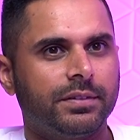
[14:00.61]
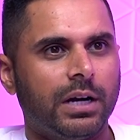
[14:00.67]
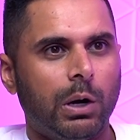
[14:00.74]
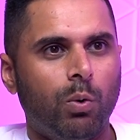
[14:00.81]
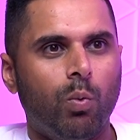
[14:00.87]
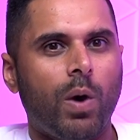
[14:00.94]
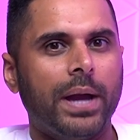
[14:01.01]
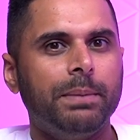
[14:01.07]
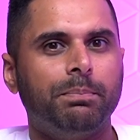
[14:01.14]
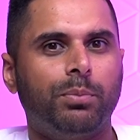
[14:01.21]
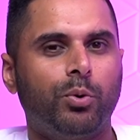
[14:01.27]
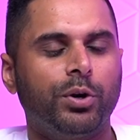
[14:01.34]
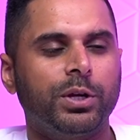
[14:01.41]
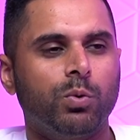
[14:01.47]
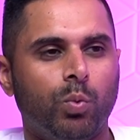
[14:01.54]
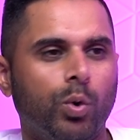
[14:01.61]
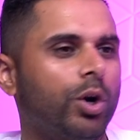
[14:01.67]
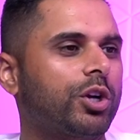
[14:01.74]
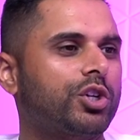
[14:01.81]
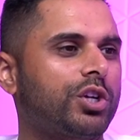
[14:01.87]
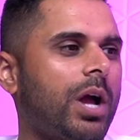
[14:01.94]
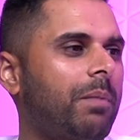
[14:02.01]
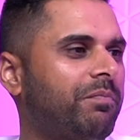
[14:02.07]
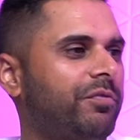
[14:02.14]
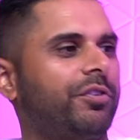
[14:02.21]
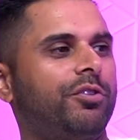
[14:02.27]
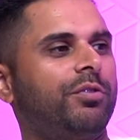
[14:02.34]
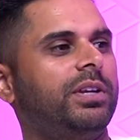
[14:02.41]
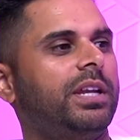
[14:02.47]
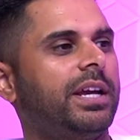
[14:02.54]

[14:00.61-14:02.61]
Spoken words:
a whiteboarding workshop for 3